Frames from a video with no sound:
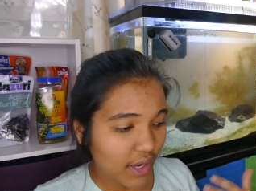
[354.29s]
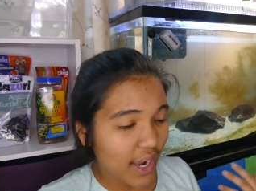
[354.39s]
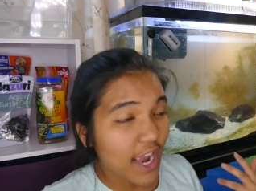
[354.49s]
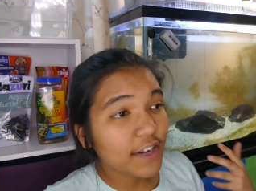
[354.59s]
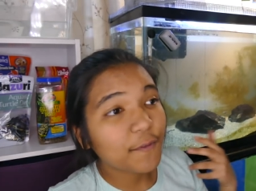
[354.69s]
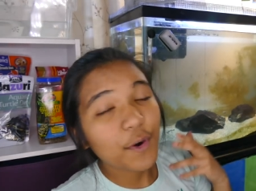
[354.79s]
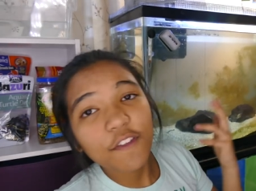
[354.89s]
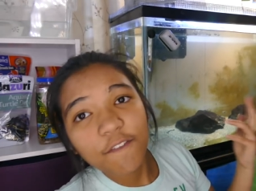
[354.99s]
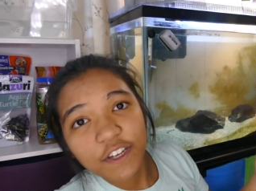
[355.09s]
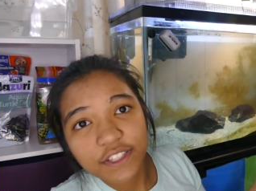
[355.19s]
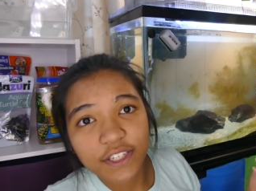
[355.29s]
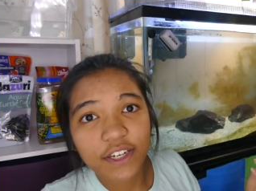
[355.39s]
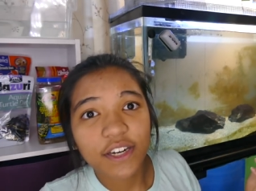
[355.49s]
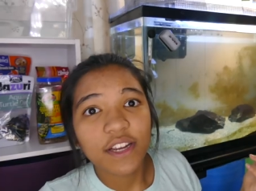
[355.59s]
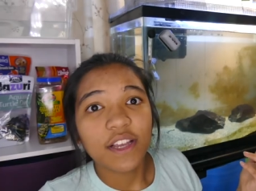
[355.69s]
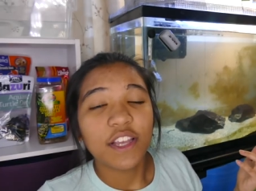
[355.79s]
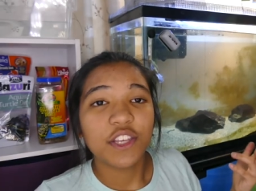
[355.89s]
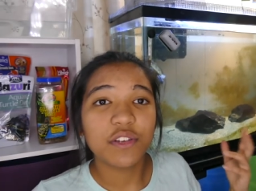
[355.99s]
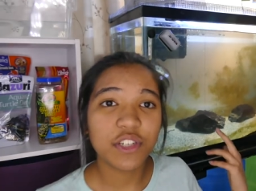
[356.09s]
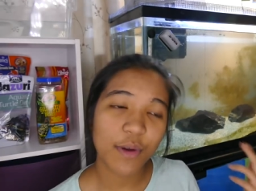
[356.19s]
And for the filter,
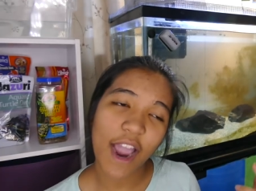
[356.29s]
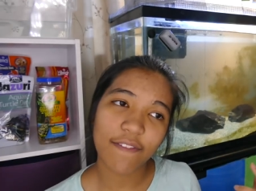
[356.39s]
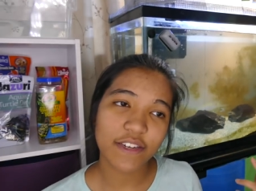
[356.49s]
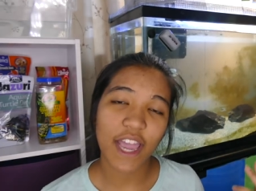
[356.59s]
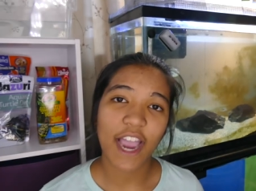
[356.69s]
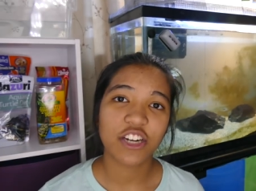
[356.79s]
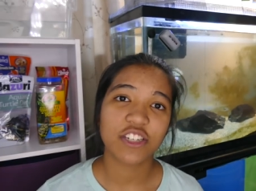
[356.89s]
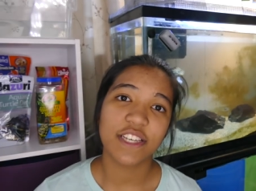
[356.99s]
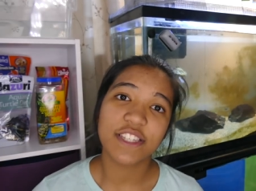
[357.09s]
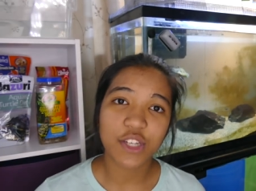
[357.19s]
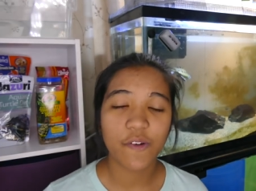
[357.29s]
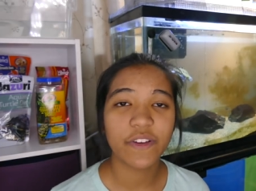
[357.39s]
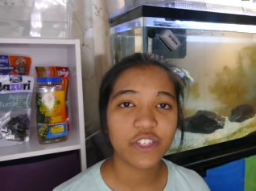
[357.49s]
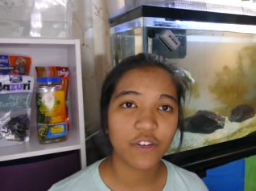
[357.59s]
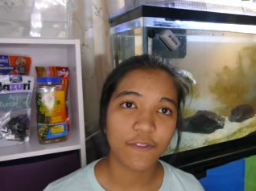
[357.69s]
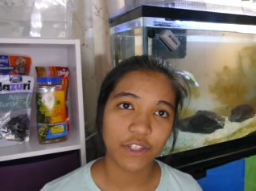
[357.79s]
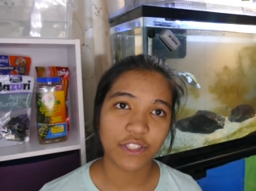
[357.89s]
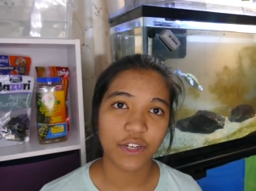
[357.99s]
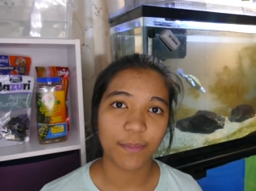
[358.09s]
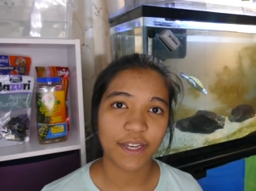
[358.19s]
you do have to actually service your
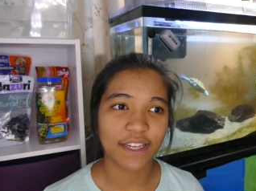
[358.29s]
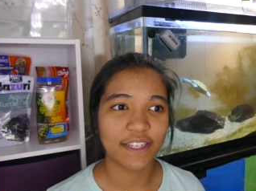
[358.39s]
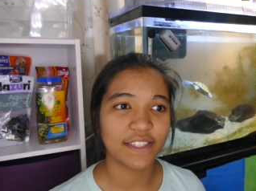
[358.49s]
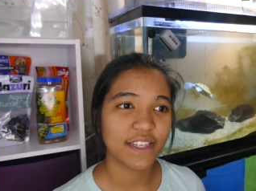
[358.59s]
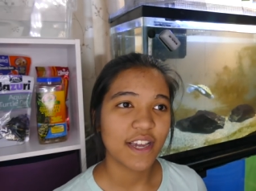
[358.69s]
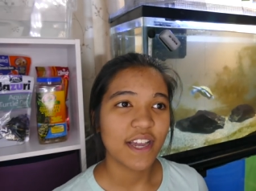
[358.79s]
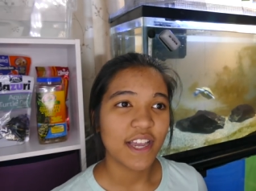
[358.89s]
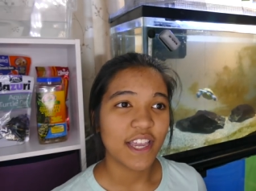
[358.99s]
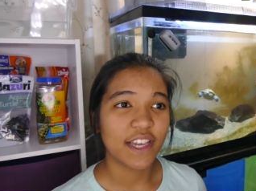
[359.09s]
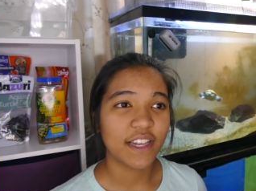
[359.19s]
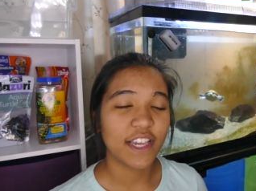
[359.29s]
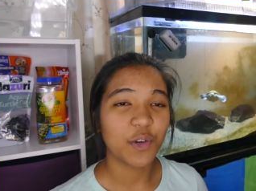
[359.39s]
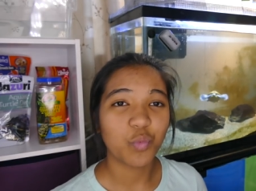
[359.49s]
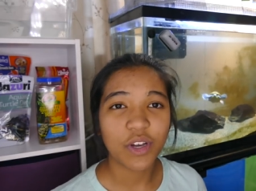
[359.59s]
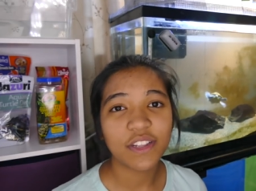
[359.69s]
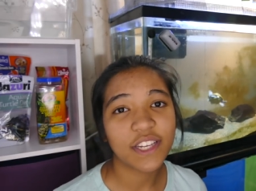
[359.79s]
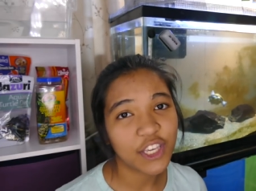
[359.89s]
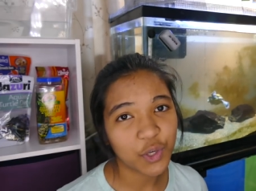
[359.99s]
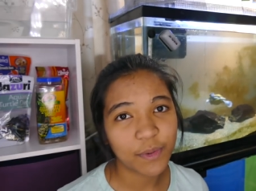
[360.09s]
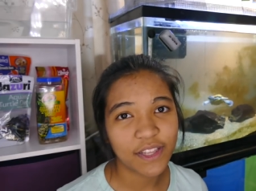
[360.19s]
filter because it will
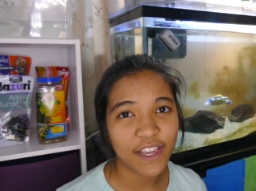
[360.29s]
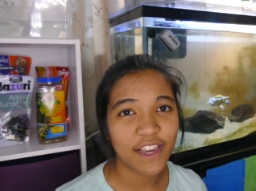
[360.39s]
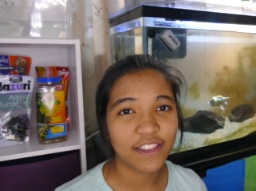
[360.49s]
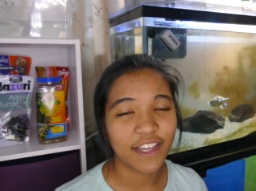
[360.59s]
accumulate